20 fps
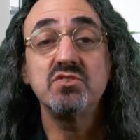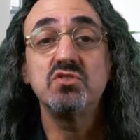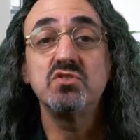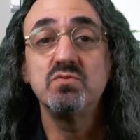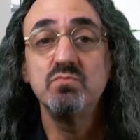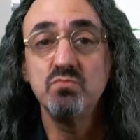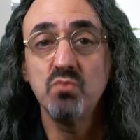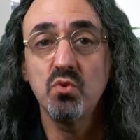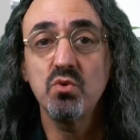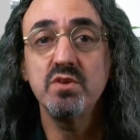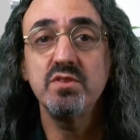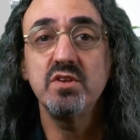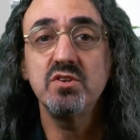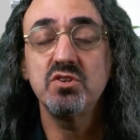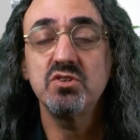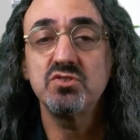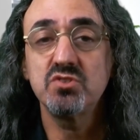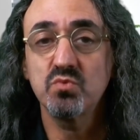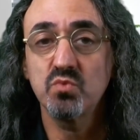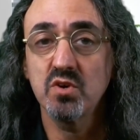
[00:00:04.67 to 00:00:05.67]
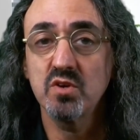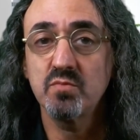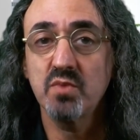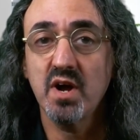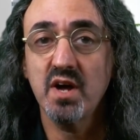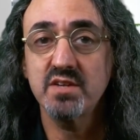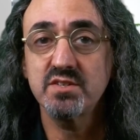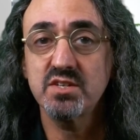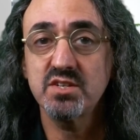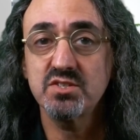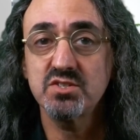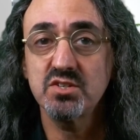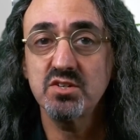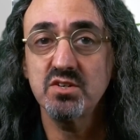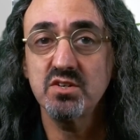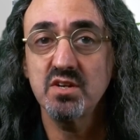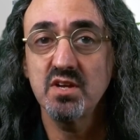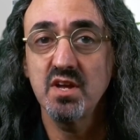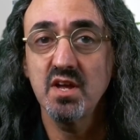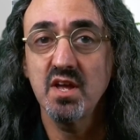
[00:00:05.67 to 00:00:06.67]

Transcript: is more than just a word processor.